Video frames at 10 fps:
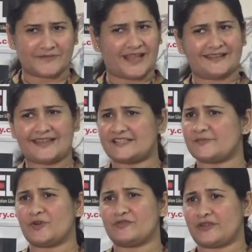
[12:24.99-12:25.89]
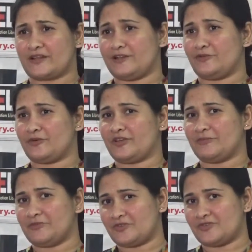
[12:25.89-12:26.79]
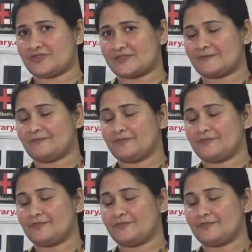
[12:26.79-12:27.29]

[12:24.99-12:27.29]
and that's perfectly okay, because